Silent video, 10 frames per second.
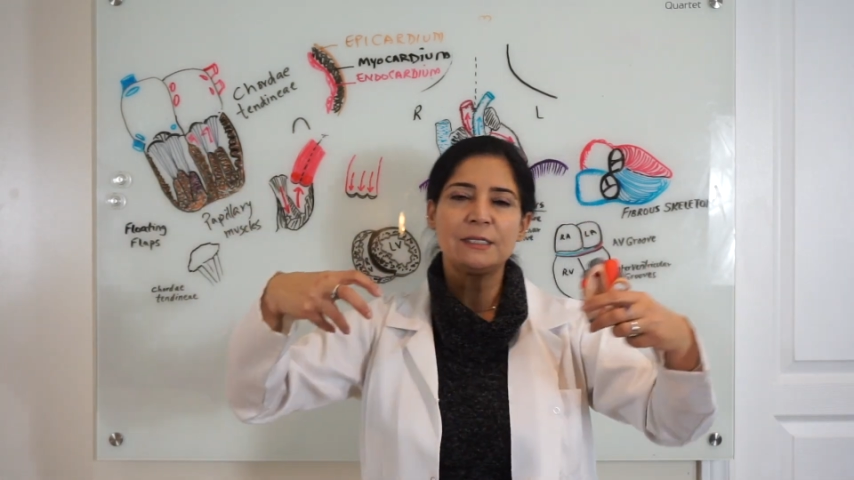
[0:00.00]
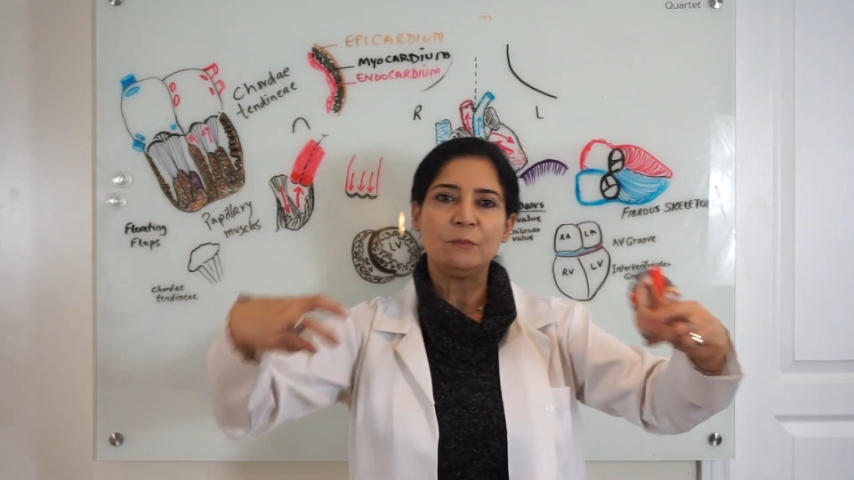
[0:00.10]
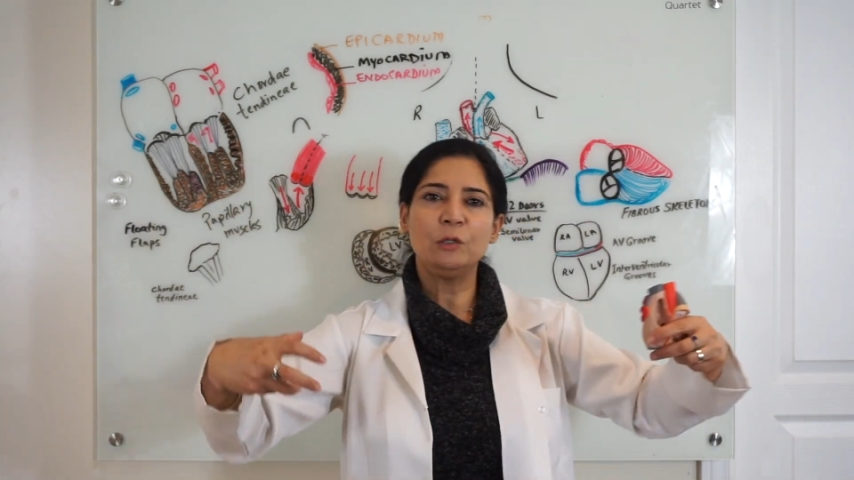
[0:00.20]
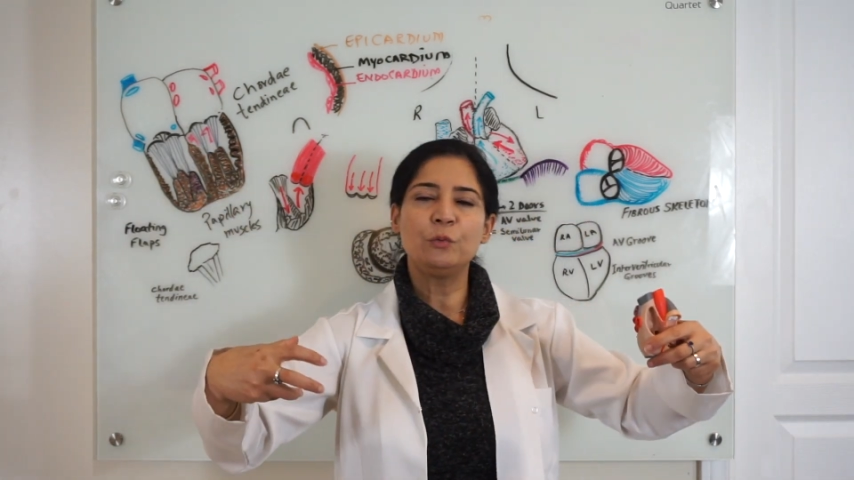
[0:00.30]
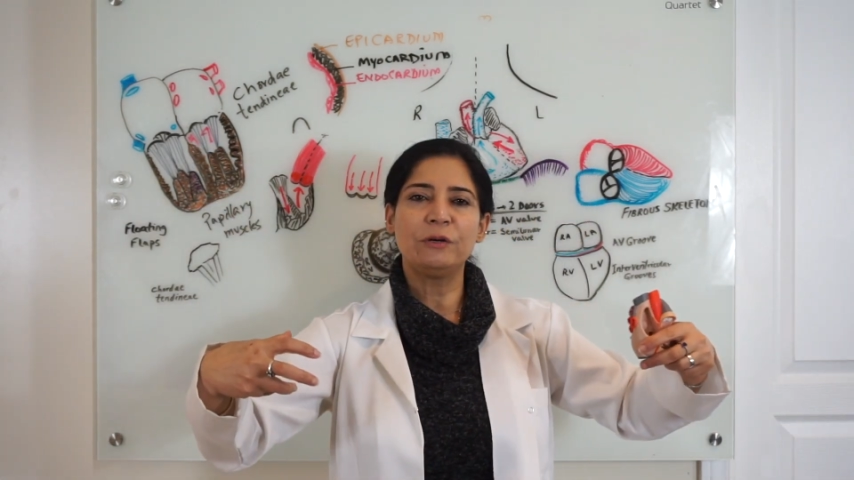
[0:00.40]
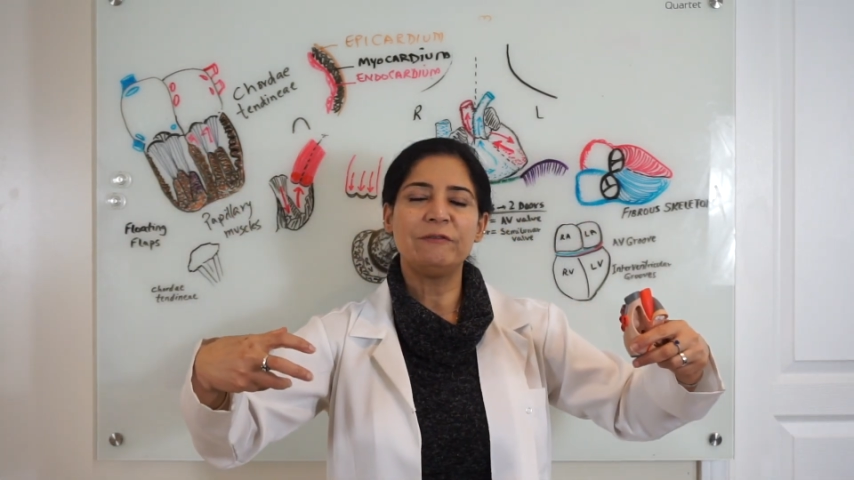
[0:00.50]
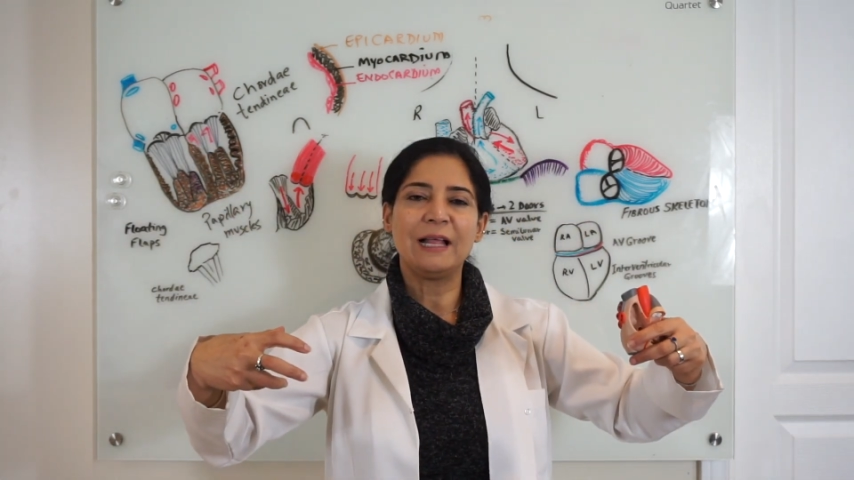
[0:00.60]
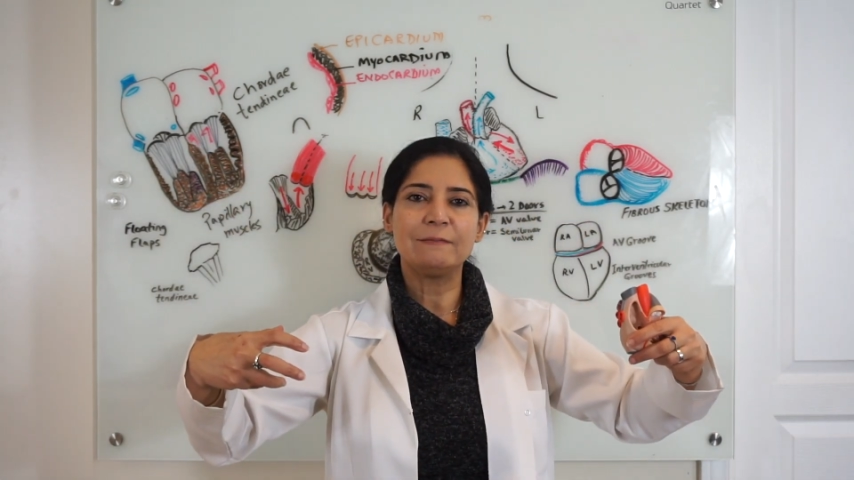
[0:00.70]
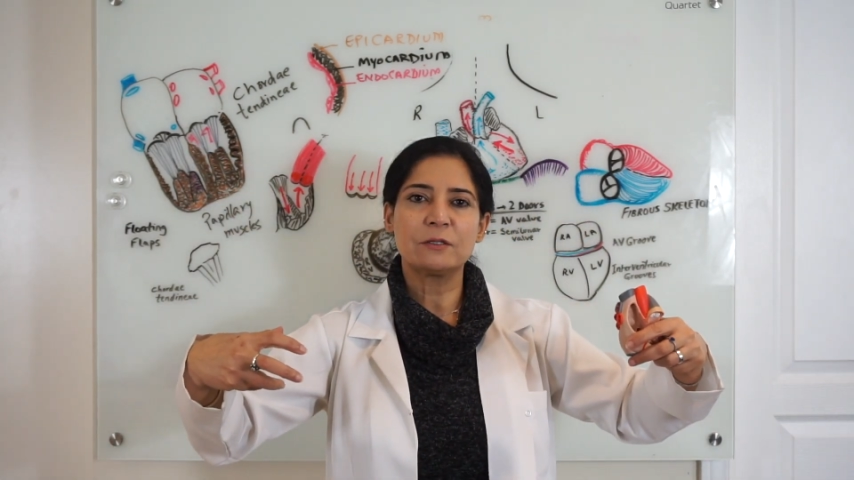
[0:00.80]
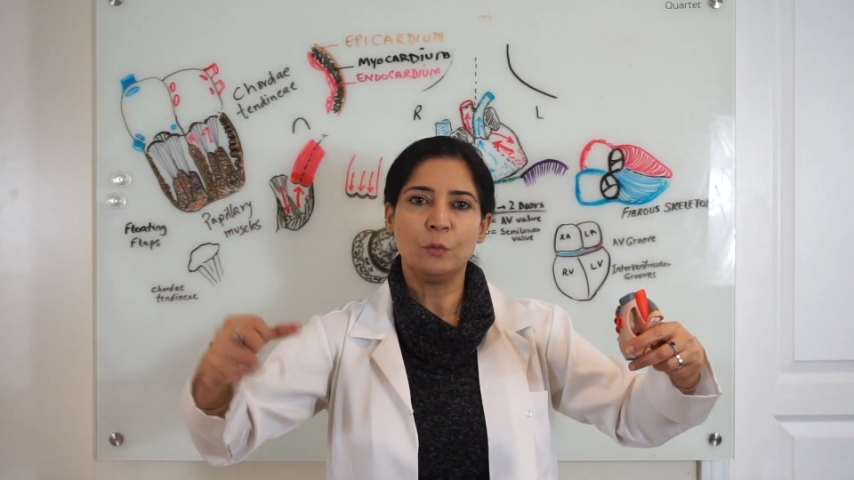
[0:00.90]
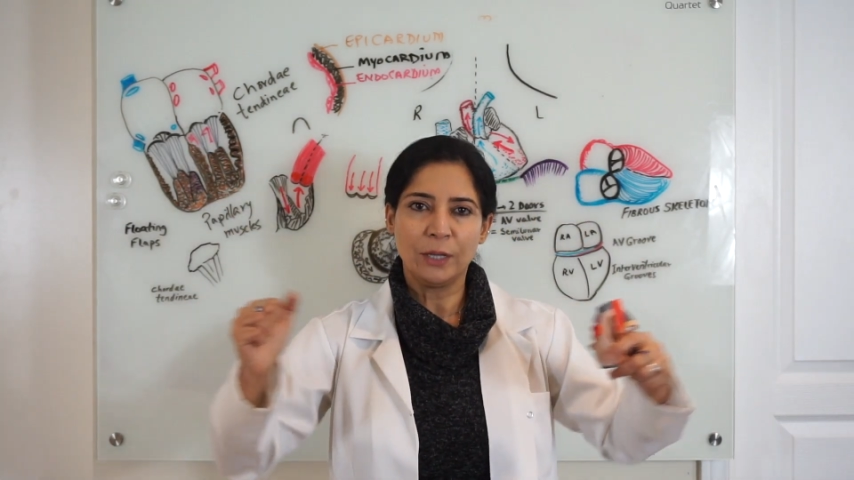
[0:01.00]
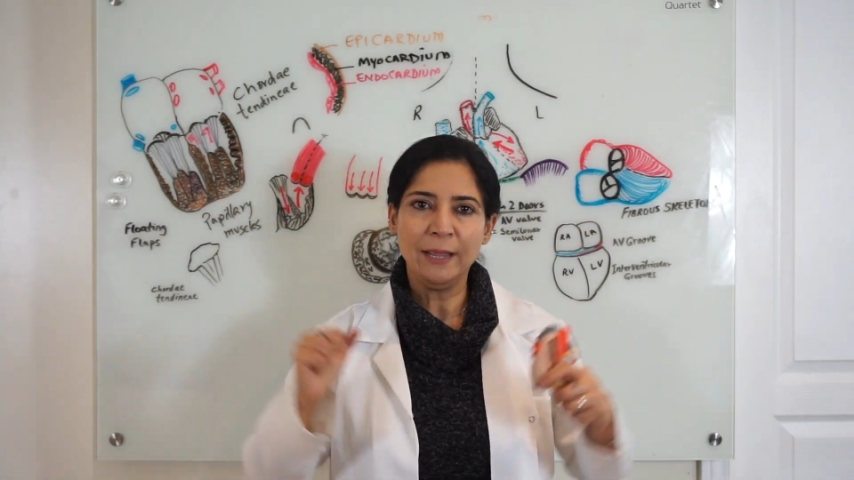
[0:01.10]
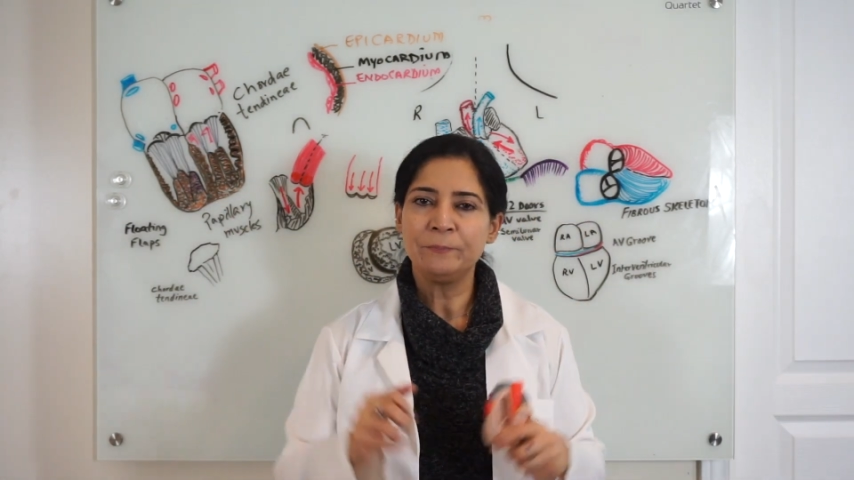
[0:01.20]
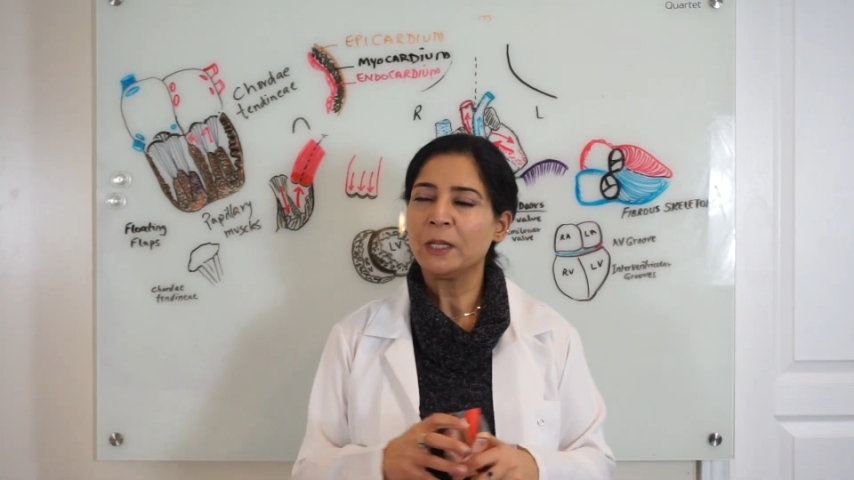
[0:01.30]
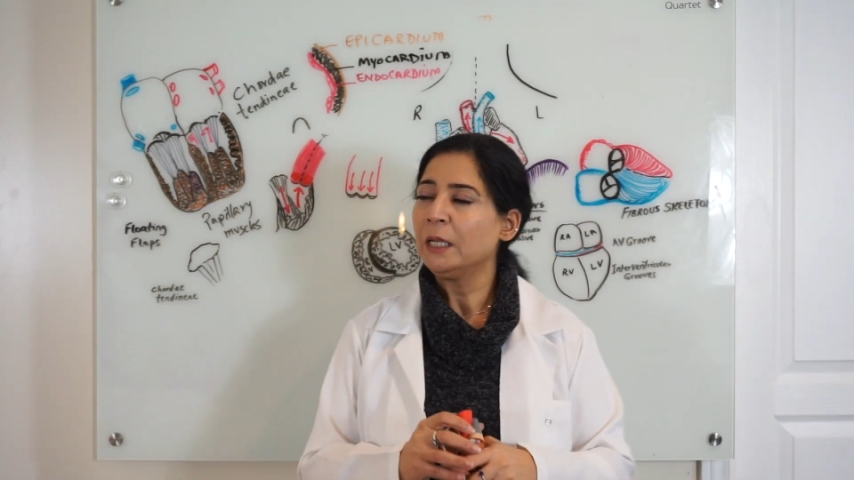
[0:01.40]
semilunar valves. Okay.